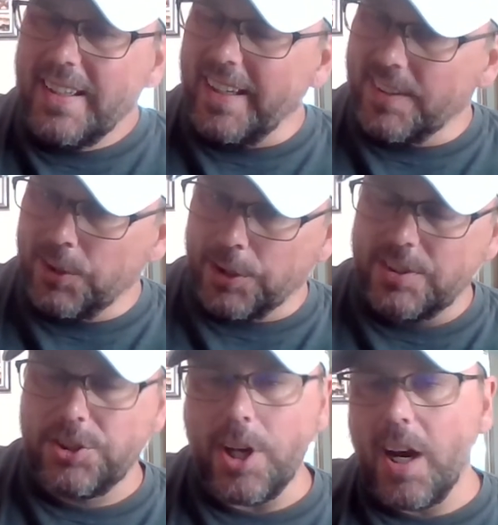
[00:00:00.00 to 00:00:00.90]
It looks
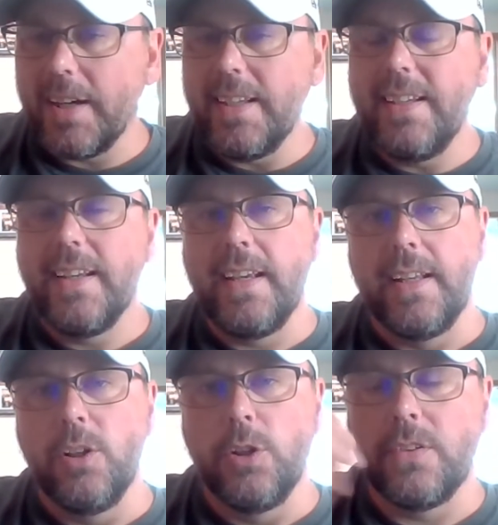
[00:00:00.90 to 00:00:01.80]
shoddy.
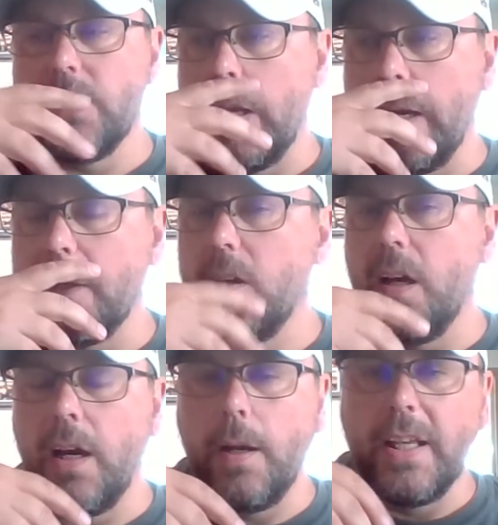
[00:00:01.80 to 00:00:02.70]
It looks
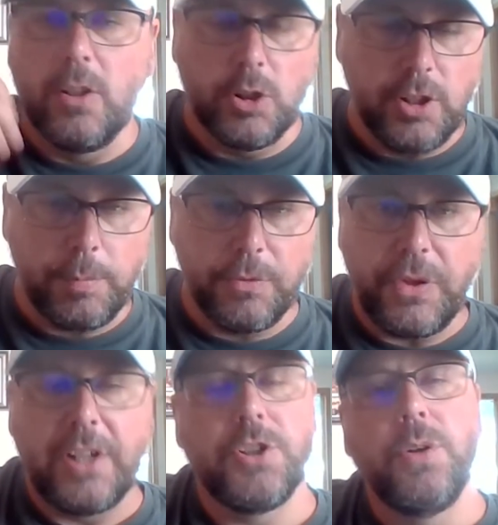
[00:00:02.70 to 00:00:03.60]

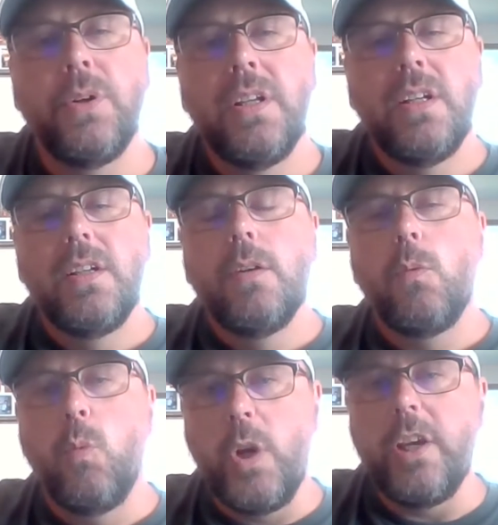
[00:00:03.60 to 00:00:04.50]
unprofessional.
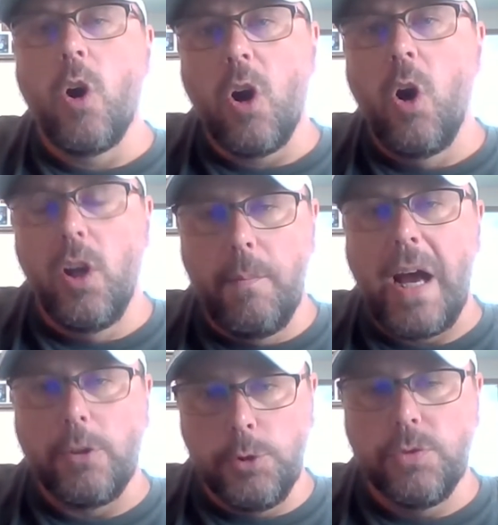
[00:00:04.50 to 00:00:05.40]
We are all
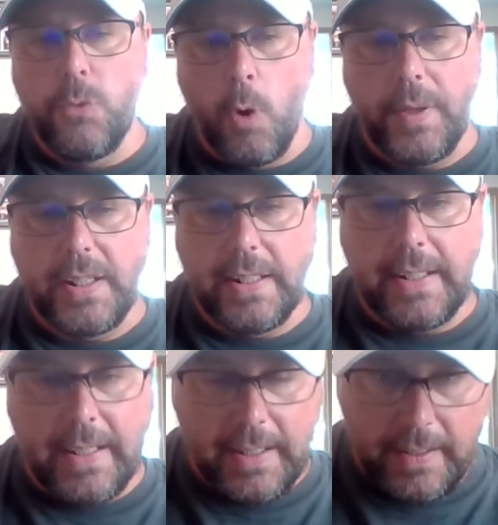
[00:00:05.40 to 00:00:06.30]
about uniformity
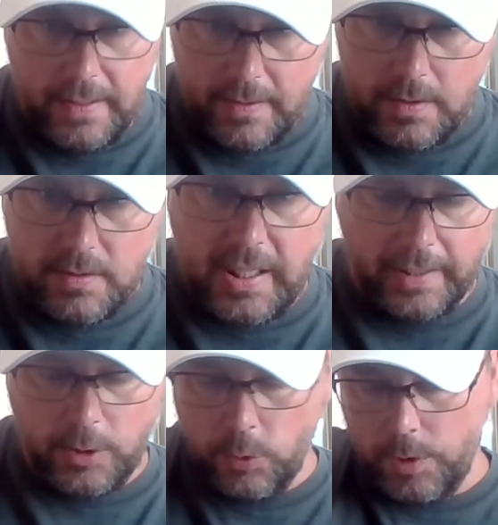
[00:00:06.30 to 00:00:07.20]
in
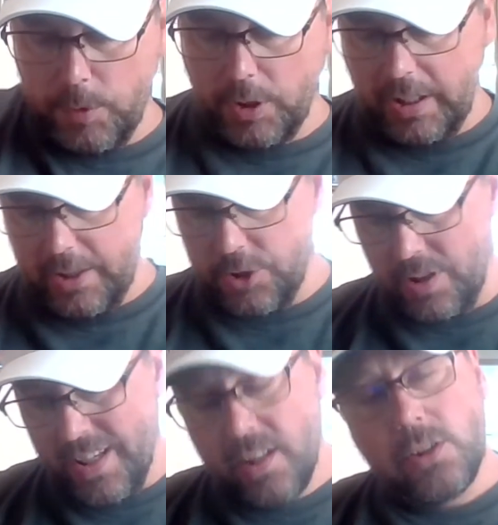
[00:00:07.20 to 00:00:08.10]
technical communication.
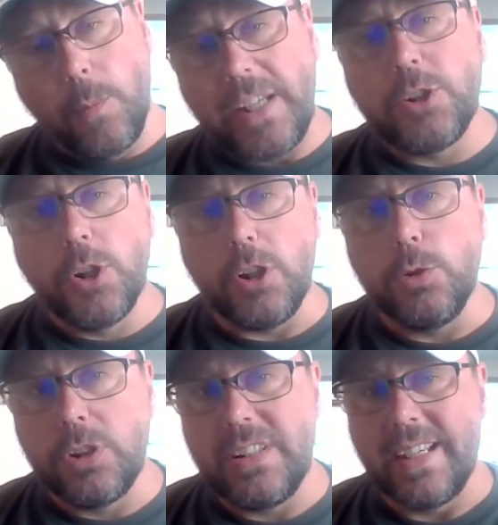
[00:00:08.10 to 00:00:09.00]
So make sure that you
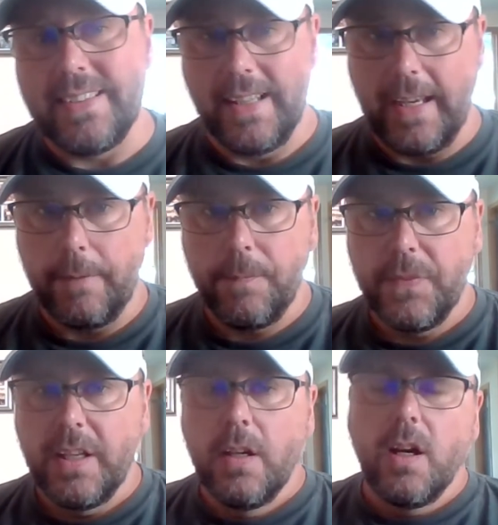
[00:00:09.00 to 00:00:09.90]
stick to that.
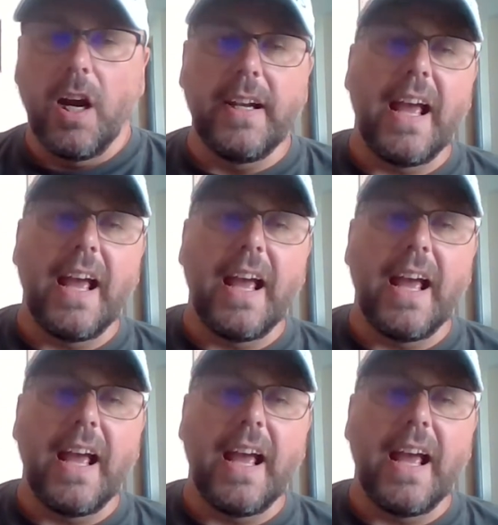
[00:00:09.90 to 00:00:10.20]
All right.